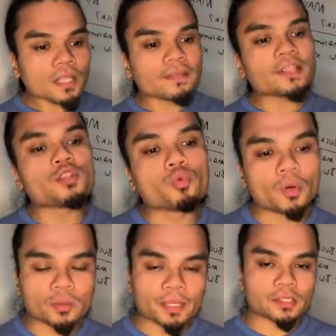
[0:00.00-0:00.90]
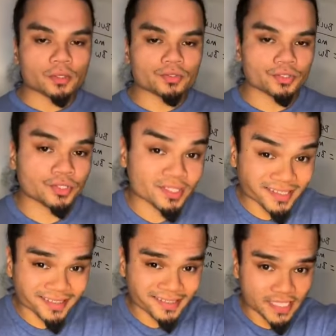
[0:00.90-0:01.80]
then you will be closer to the
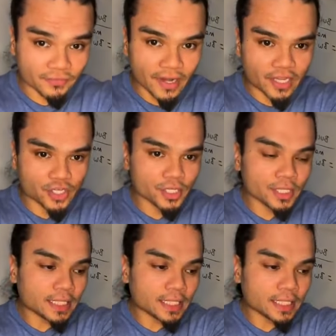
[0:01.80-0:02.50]
16 range.